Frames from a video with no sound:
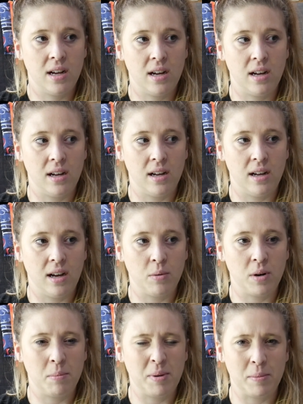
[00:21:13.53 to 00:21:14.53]
I
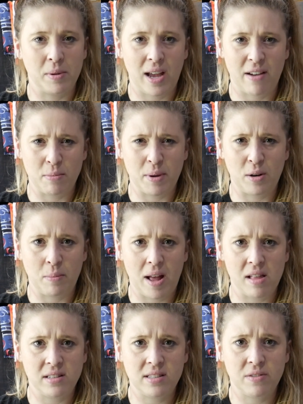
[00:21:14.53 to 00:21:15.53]
want to be able to have a better
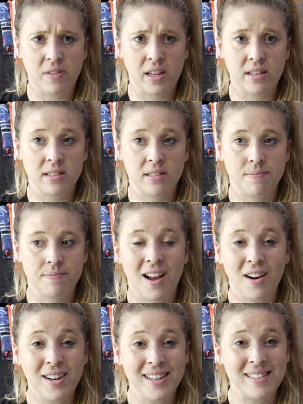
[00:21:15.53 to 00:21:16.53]
balance of things.
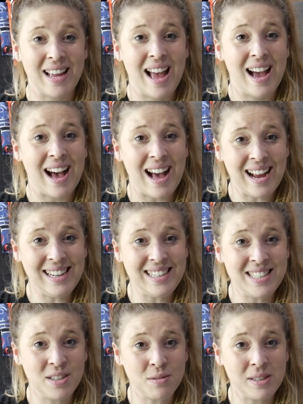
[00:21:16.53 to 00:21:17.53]
All right, I
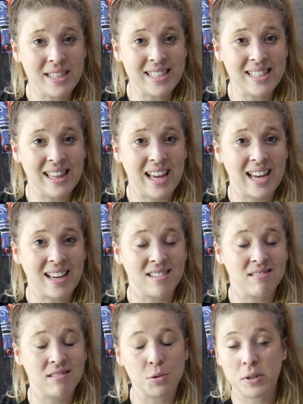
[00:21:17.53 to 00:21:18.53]
need to go read like
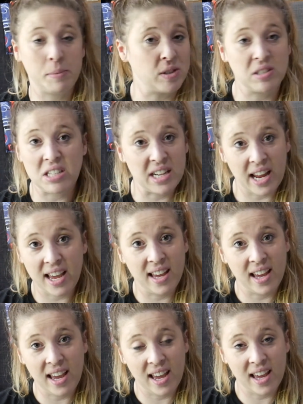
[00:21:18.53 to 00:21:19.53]
3 books
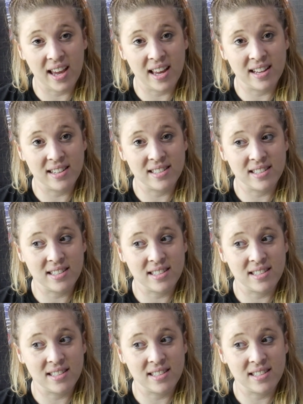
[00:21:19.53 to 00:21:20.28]
today and